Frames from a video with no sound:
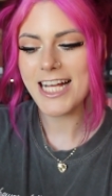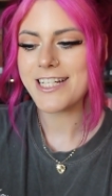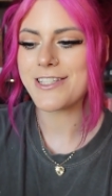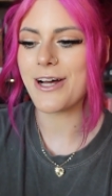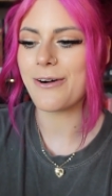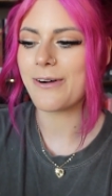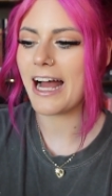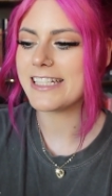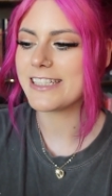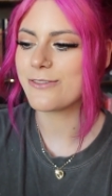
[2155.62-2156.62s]
So
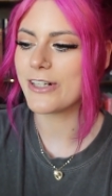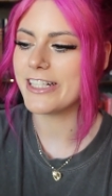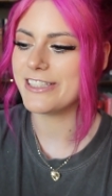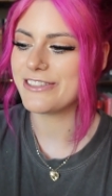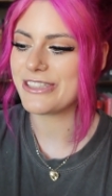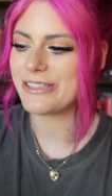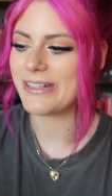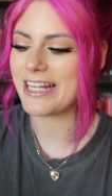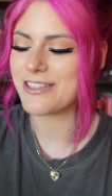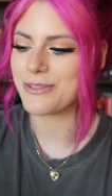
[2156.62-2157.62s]
I did run into
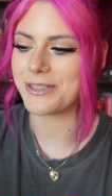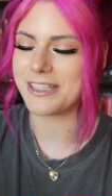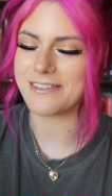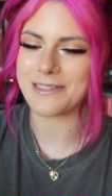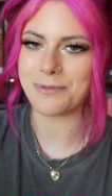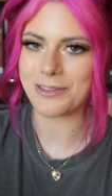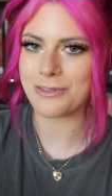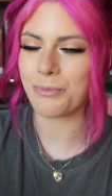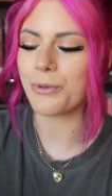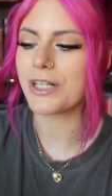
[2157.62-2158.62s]
a story on someone's
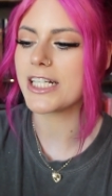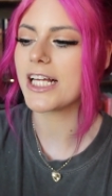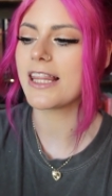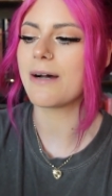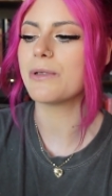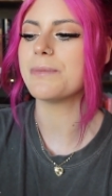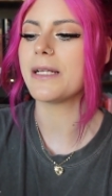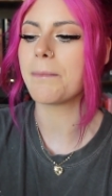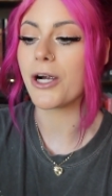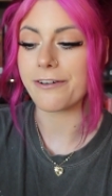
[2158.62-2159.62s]
board that would
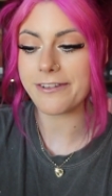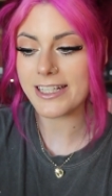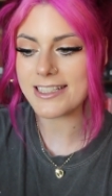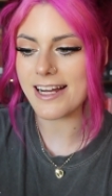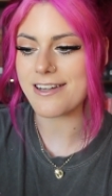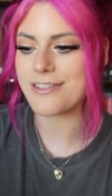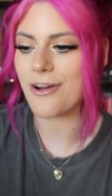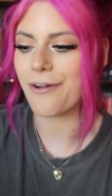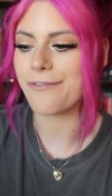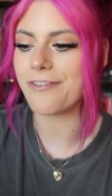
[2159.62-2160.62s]
be perfect, and it's
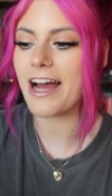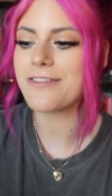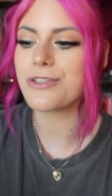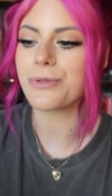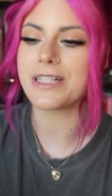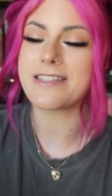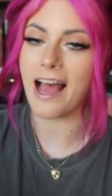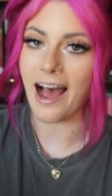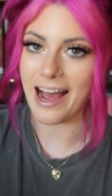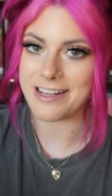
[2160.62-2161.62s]
called 5 Stories
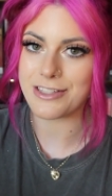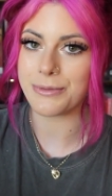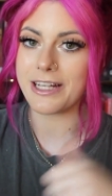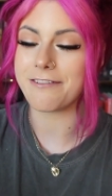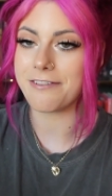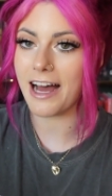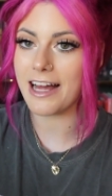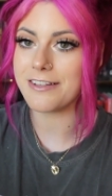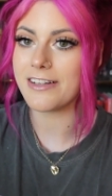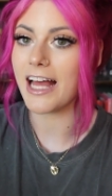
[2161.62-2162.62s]
High. So we have
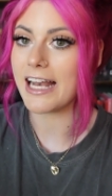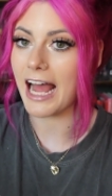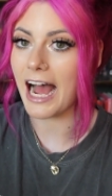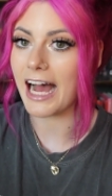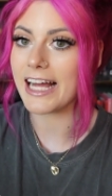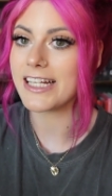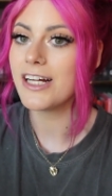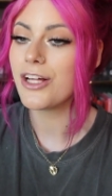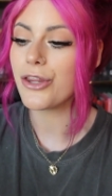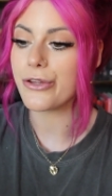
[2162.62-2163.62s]
5 and high,
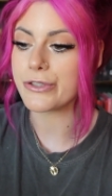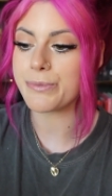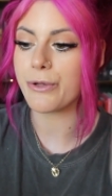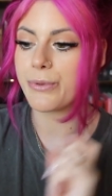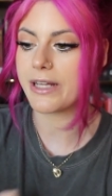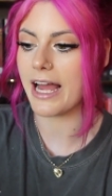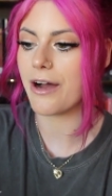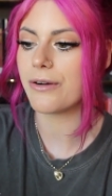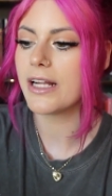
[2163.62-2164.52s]
those both would count.